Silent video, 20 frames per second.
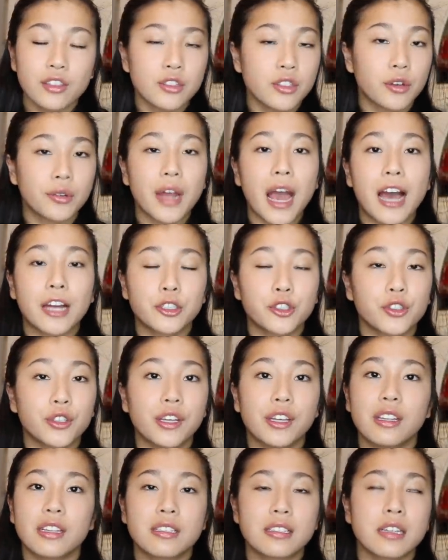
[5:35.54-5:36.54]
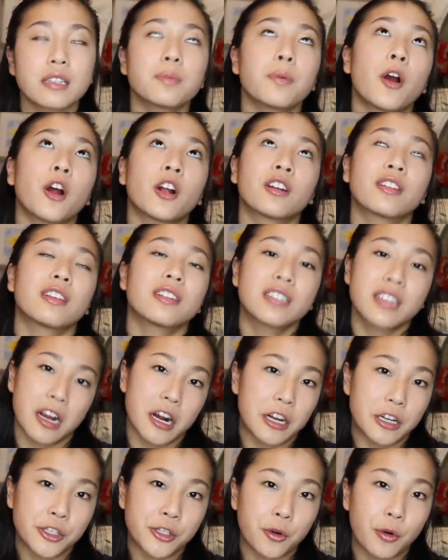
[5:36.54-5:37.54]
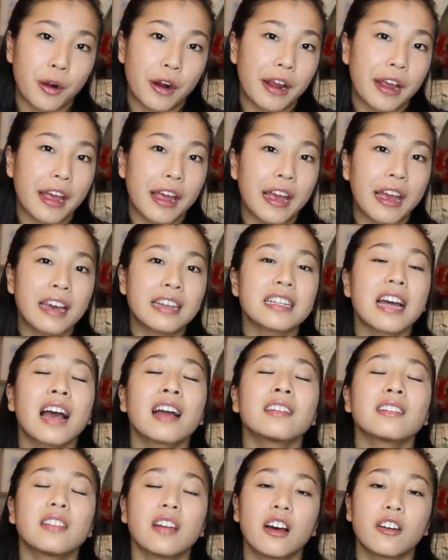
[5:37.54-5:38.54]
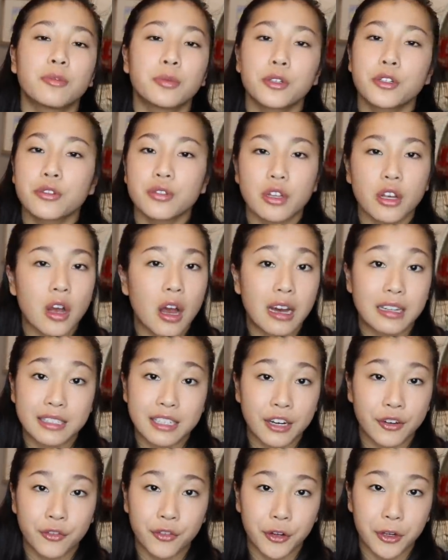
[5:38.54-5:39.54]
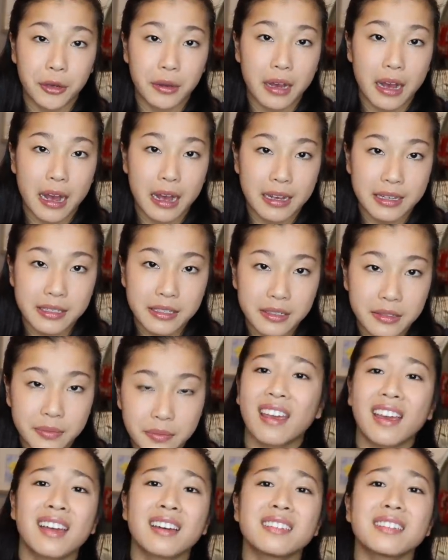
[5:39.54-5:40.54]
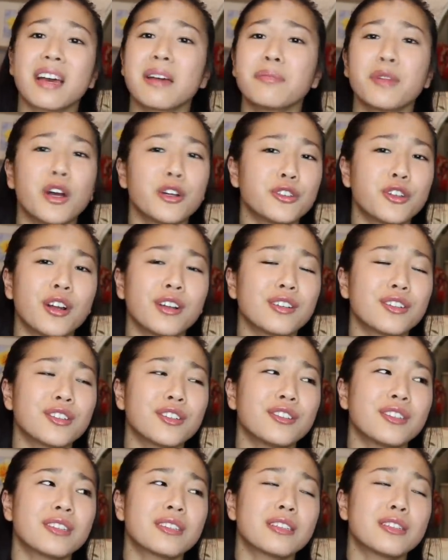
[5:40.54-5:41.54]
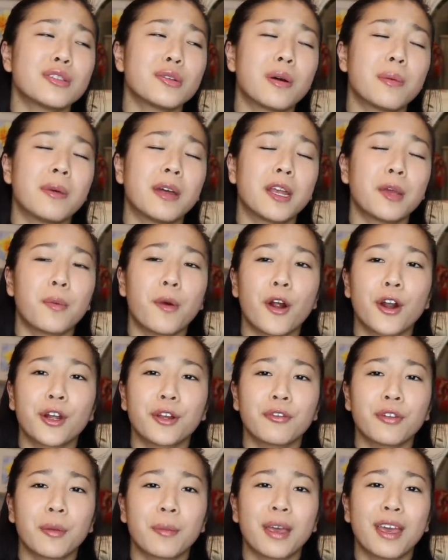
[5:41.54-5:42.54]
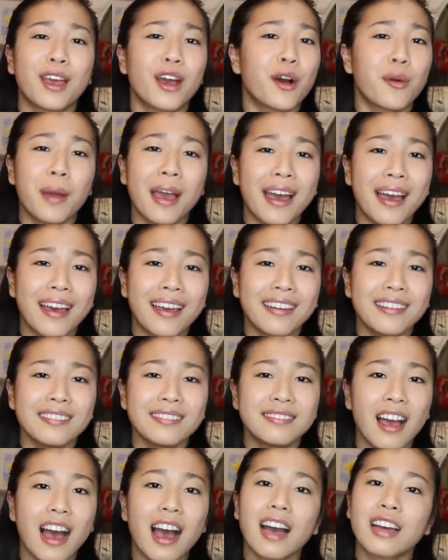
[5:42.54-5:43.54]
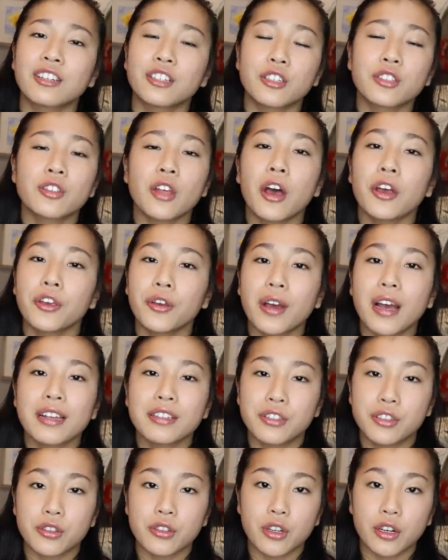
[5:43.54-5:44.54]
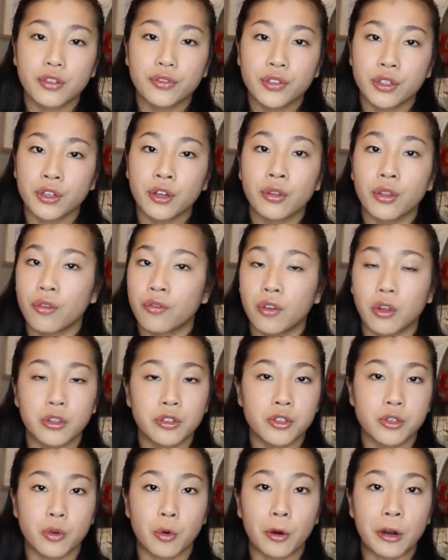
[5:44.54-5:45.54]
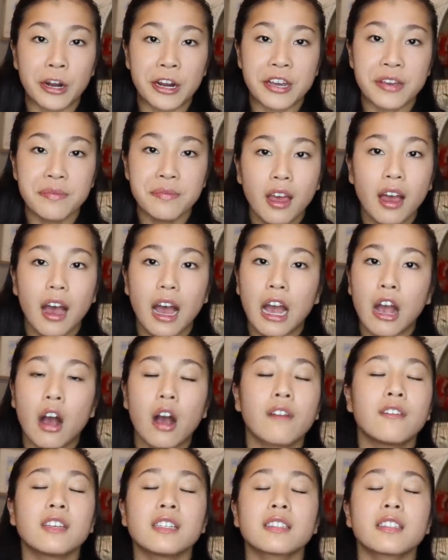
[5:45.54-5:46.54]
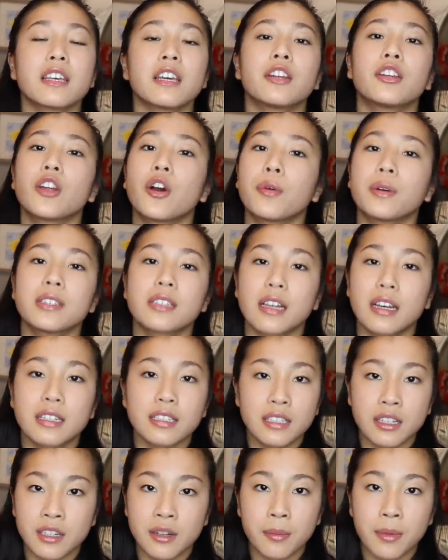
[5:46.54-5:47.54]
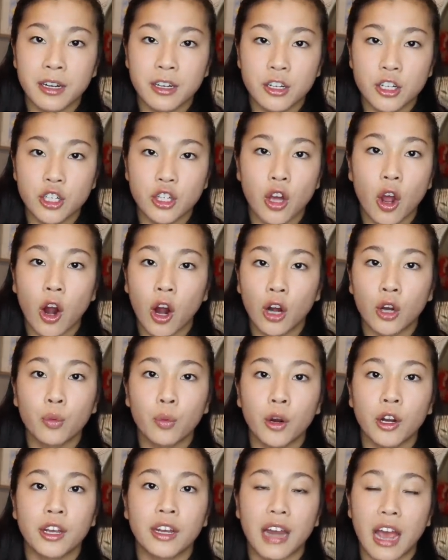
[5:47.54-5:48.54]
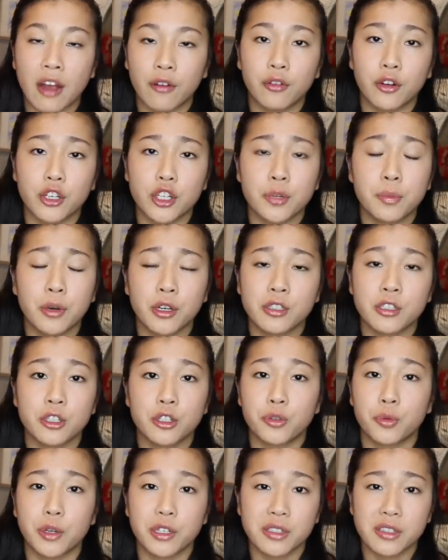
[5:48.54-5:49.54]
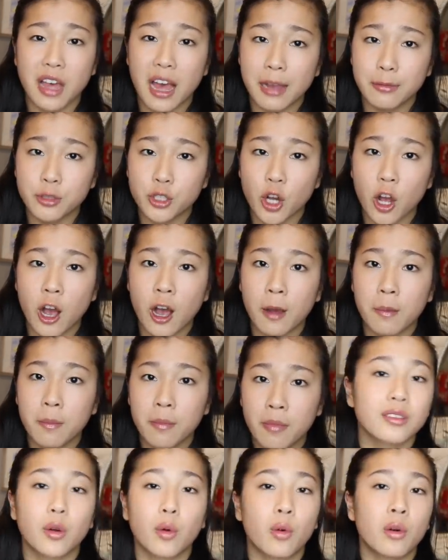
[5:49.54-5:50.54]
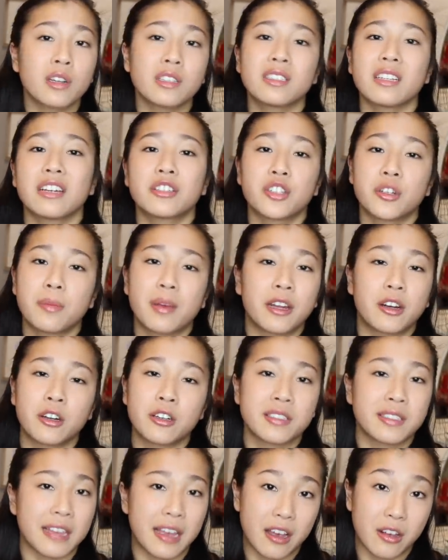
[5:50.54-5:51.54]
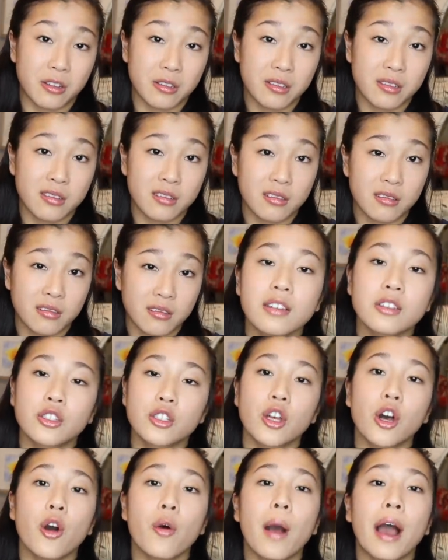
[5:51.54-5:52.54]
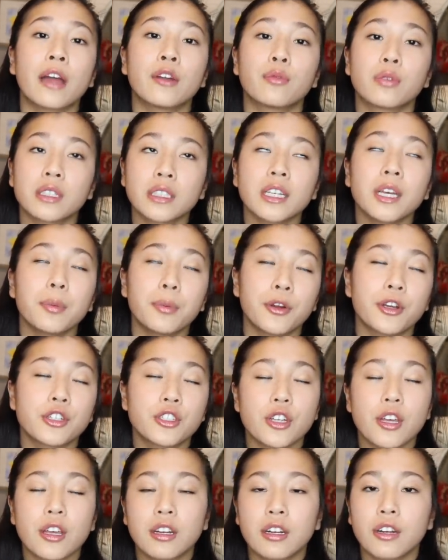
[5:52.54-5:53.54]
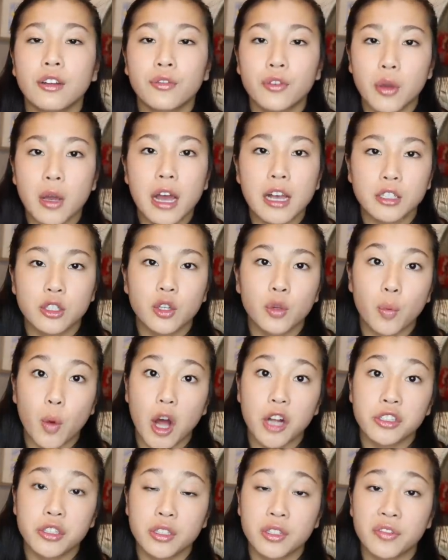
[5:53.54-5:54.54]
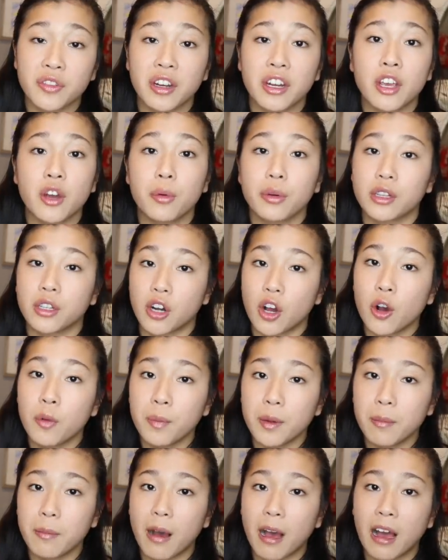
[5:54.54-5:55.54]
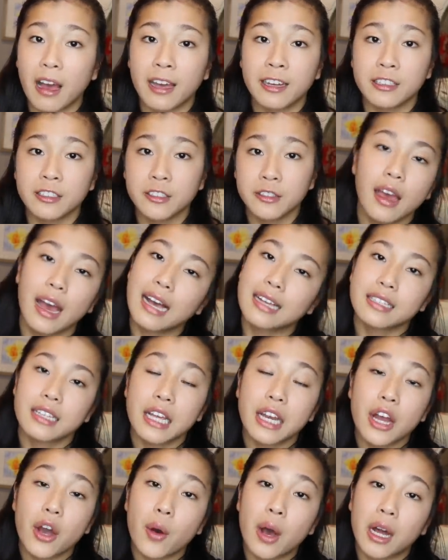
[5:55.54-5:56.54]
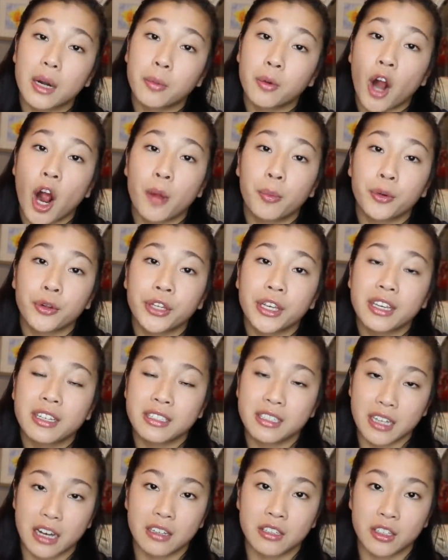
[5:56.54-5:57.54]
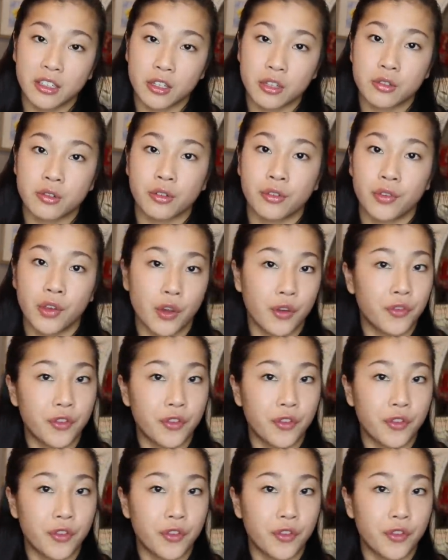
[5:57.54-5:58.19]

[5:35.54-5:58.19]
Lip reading: So naturally, this is part of the territory, and I love producing content for you guys. And I'm not trying to turn this into a pity party for me, okay? I just thought you guys deserved to know the full story. I obviously had no intent to diminish the hard work and effort she puts into her slime shop or detriment her sales. So I'd really appreciate it if you guys could watch this video with an open mind, as I know how to properly conduct this review